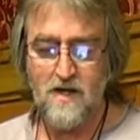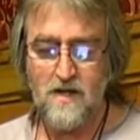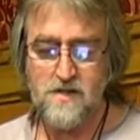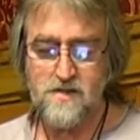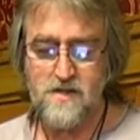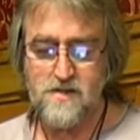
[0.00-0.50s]

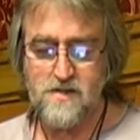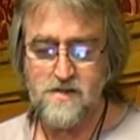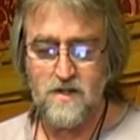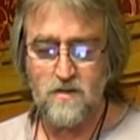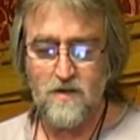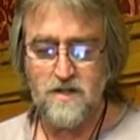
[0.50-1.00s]
says the
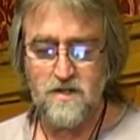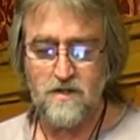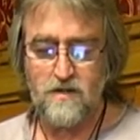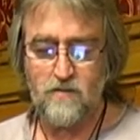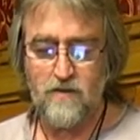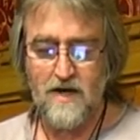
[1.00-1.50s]
situation
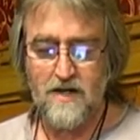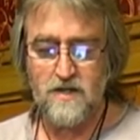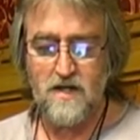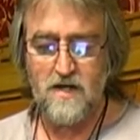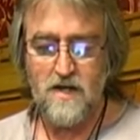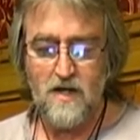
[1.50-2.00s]
at the
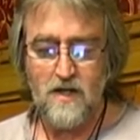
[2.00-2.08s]
reactor